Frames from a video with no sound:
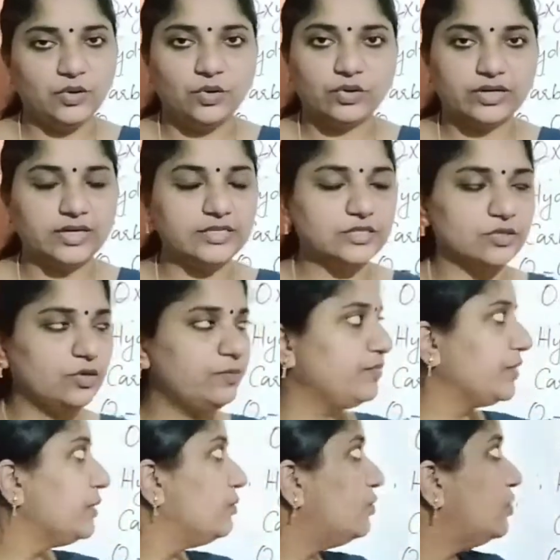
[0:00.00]
Okay, so
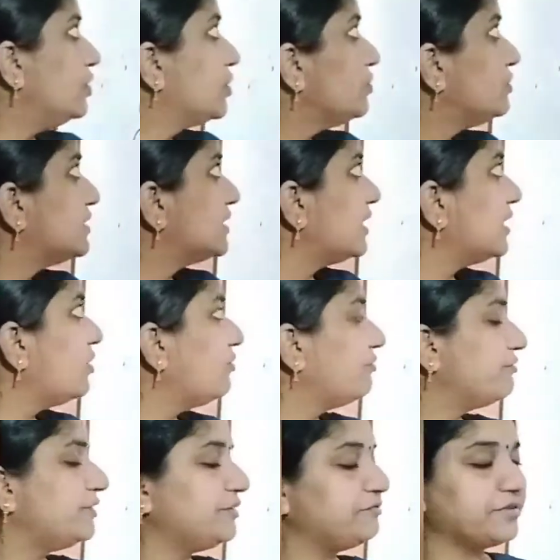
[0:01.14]
molecules are
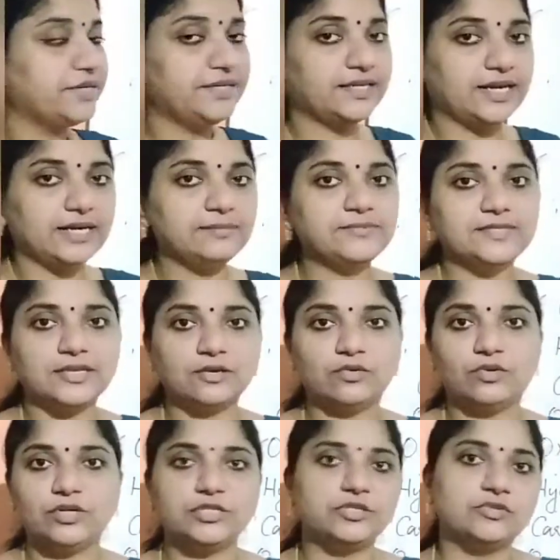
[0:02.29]
of different types
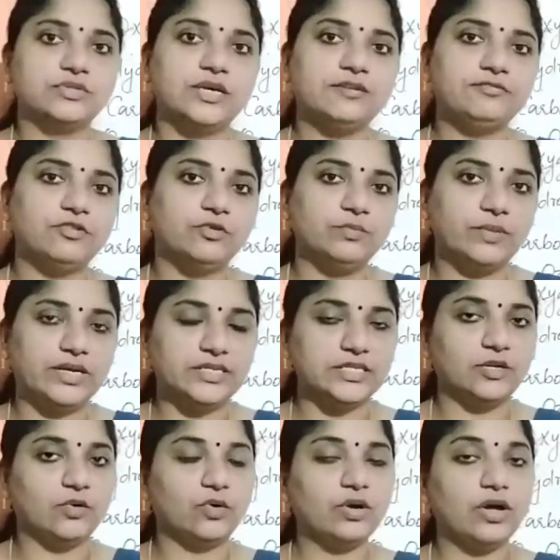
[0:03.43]
according to the
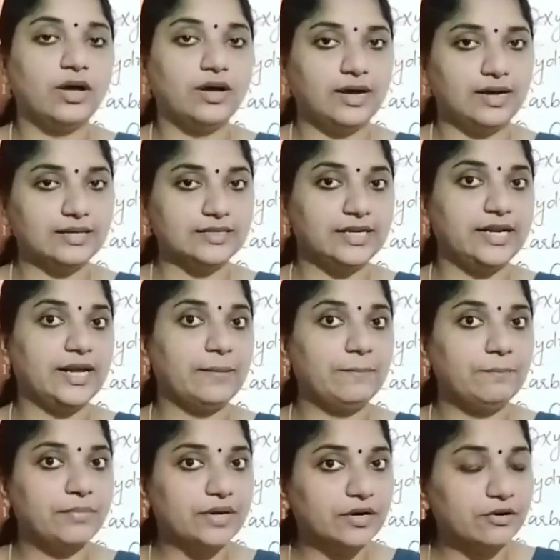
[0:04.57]
formation or the
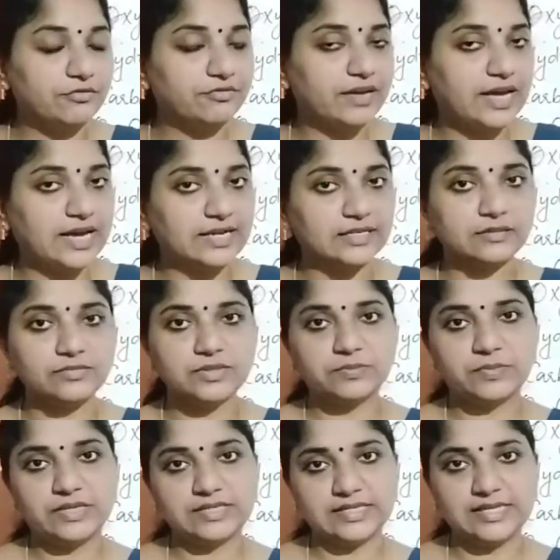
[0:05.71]
number of atoms
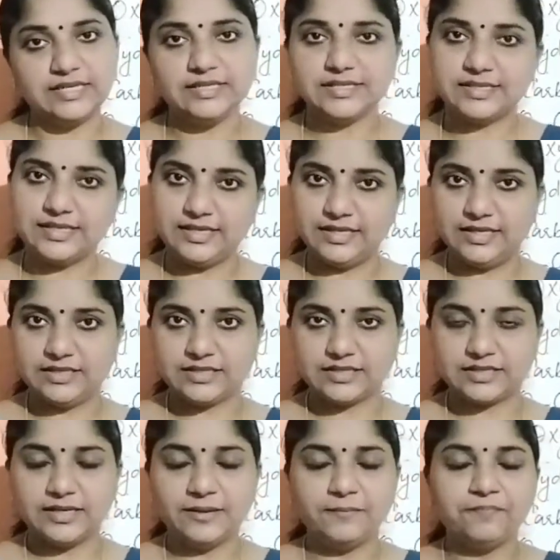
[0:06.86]
present in it.
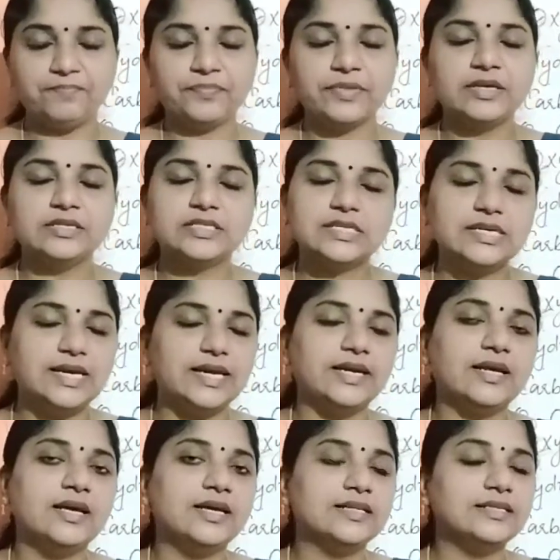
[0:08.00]

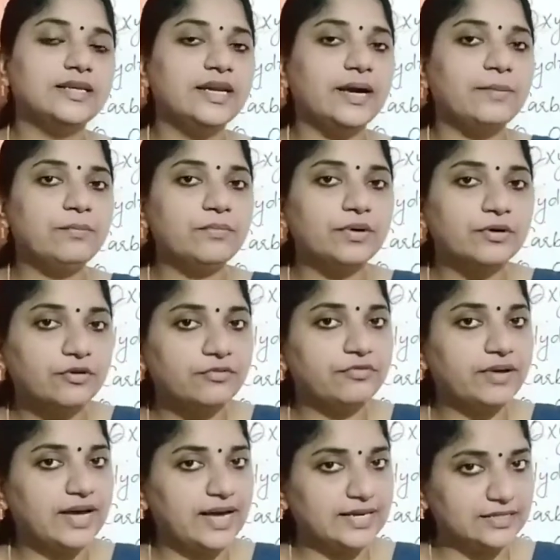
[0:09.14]
Children, the number of
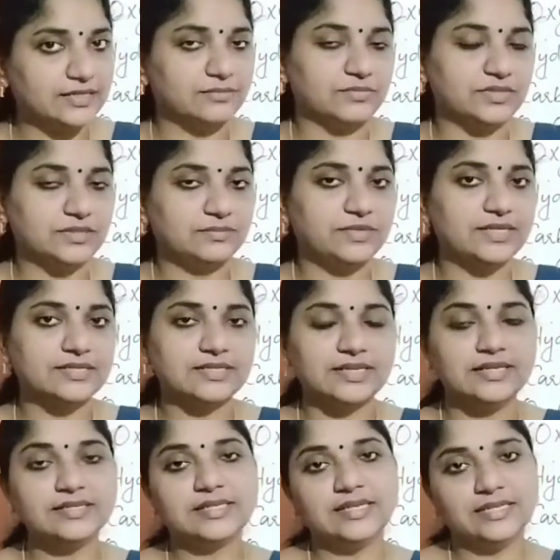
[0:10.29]
atoms
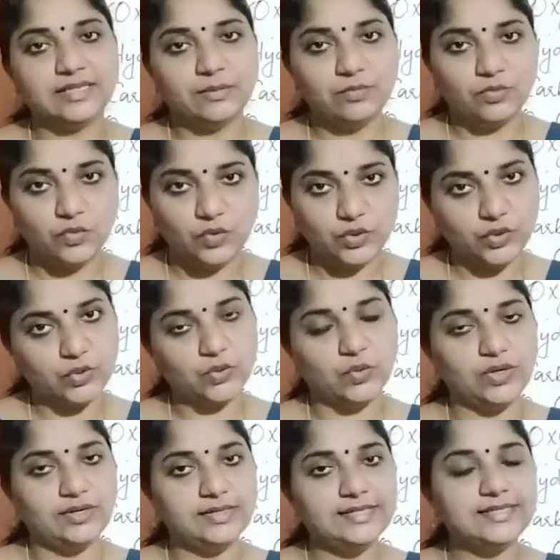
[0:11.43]
present in the
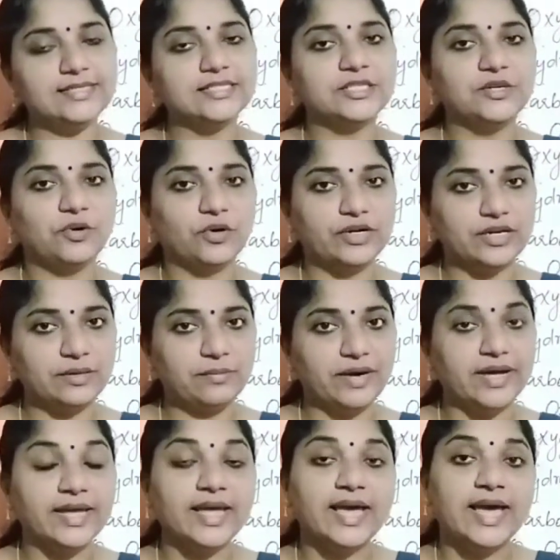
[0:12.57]
molecule, it is noted
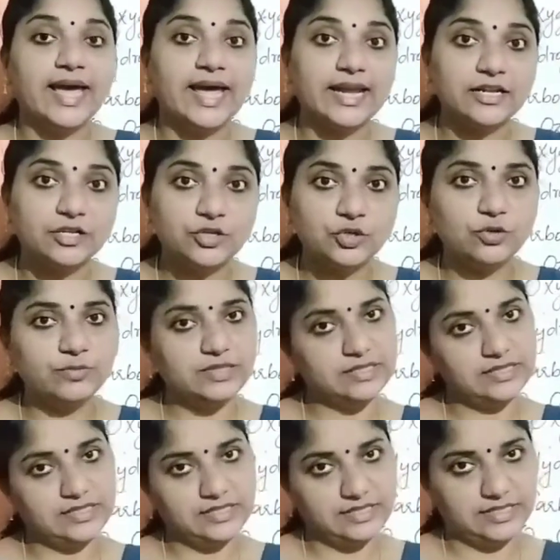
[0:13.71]
by
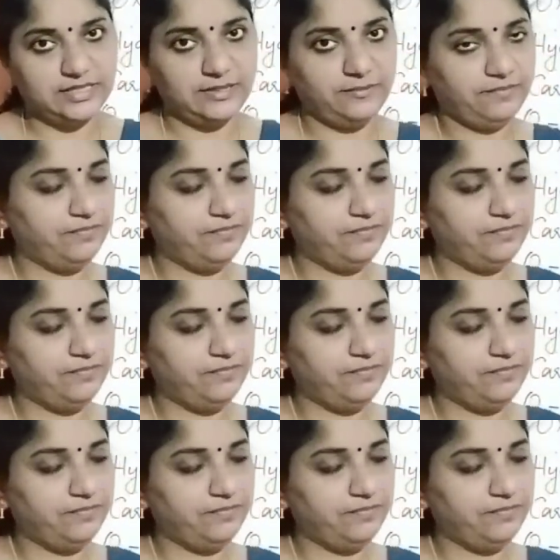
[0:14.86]
atomicity.